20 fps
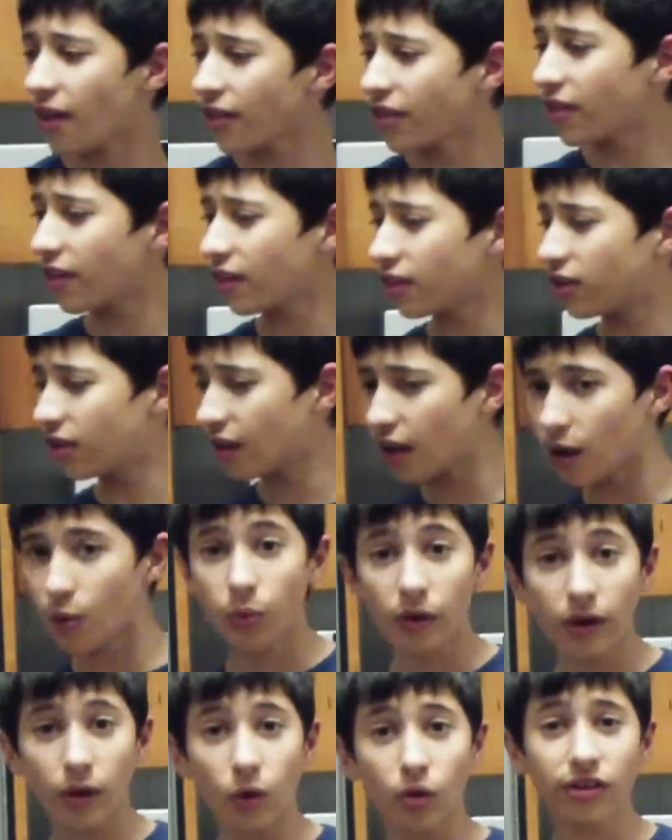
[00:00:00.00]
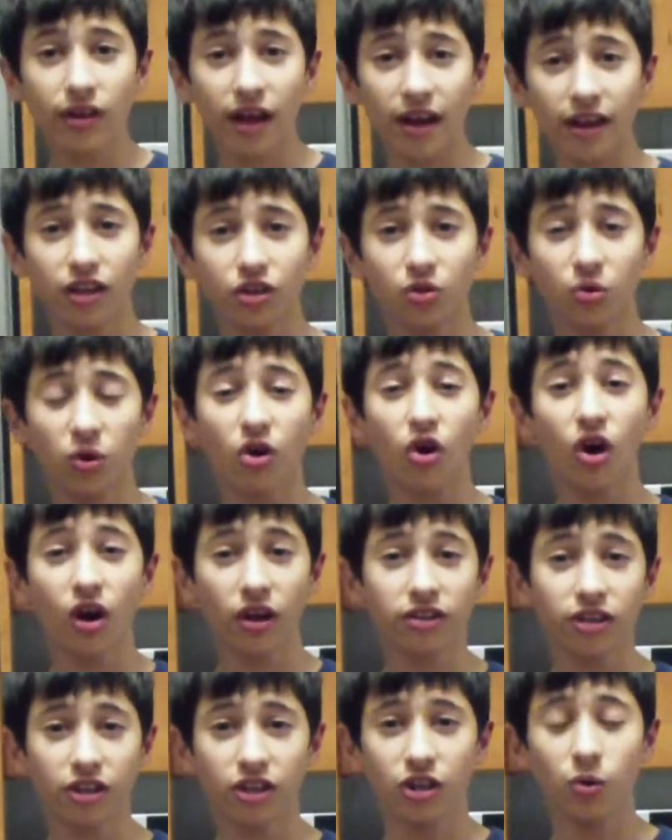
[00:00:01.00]
other than today, we also had to do a
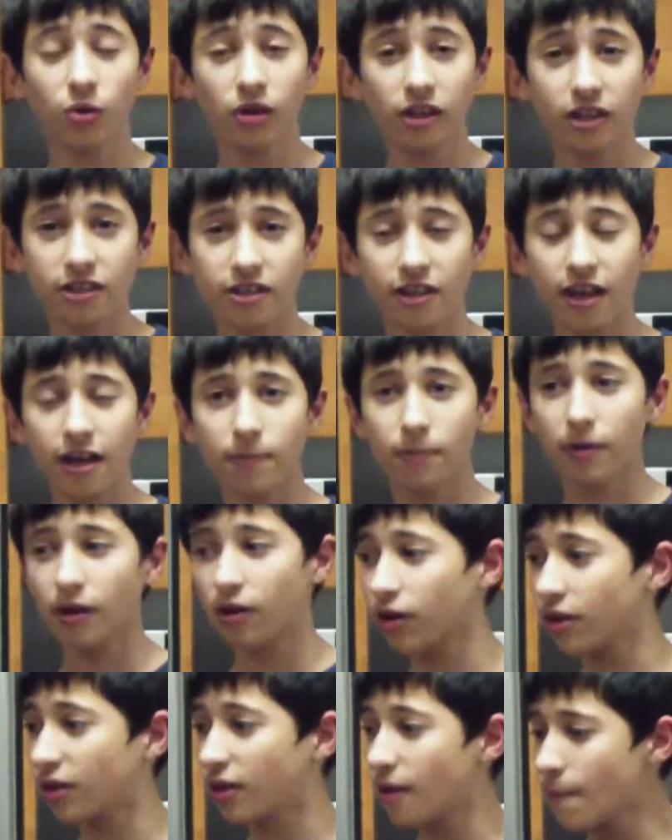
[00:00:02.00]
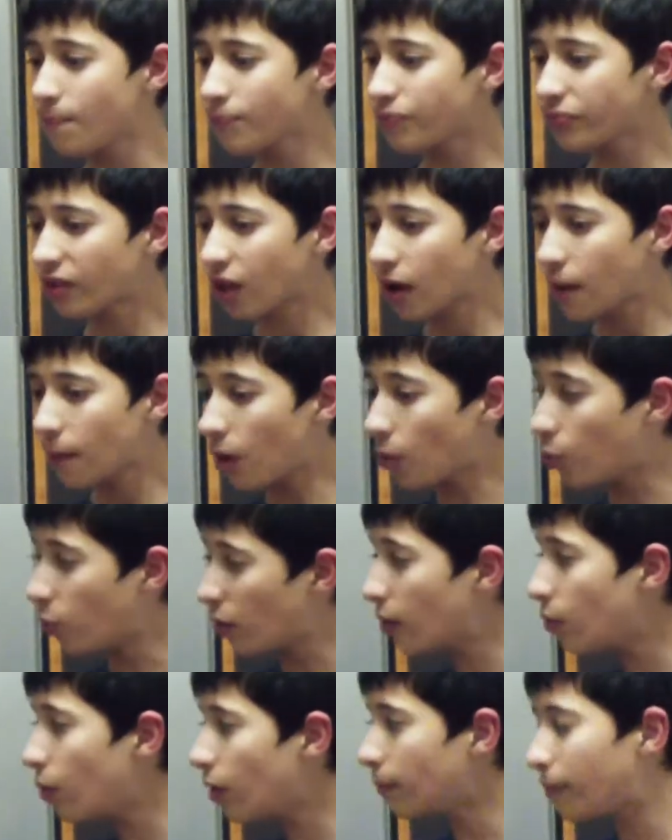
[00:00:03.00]
continuity check because
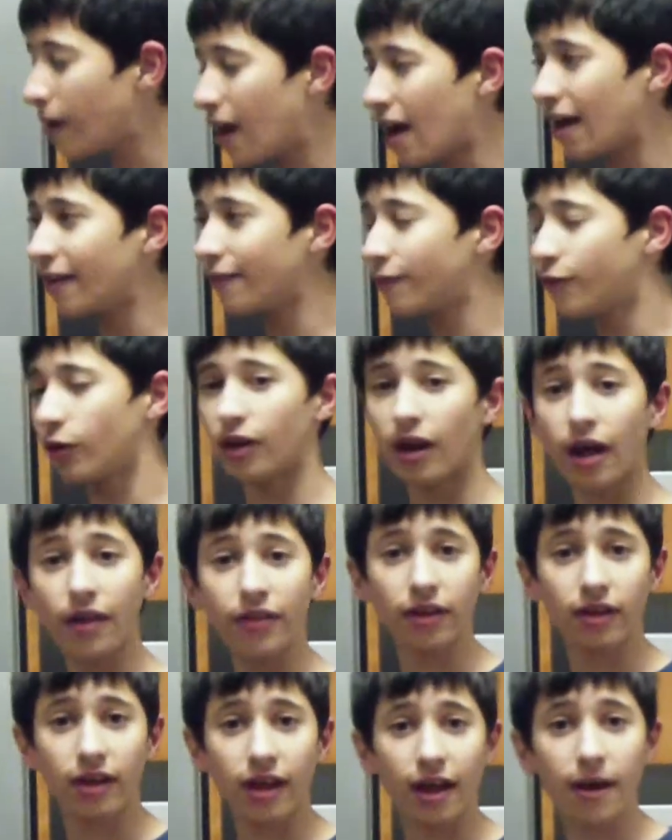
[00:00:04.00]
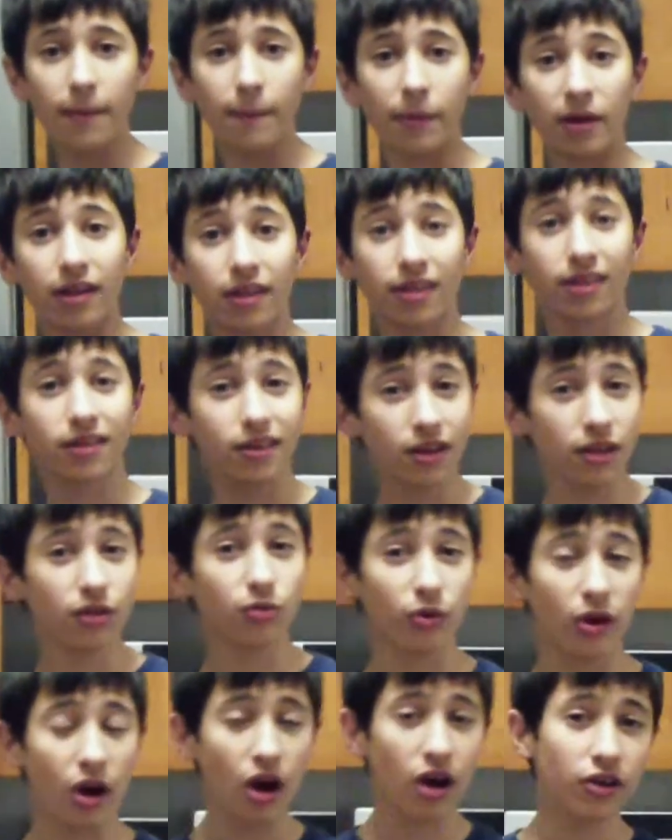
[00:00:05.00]
we were not planning for another day, but since
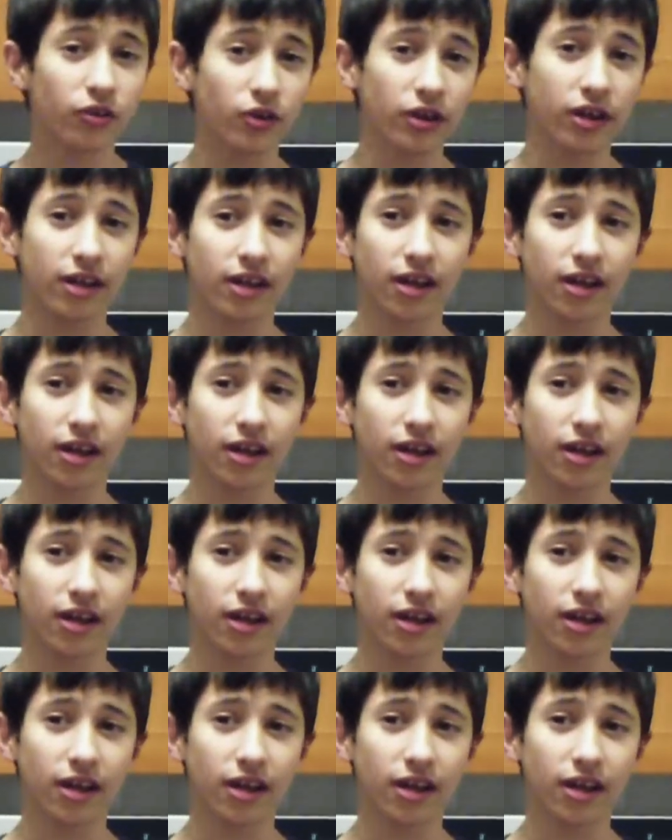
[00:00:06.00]
we are doing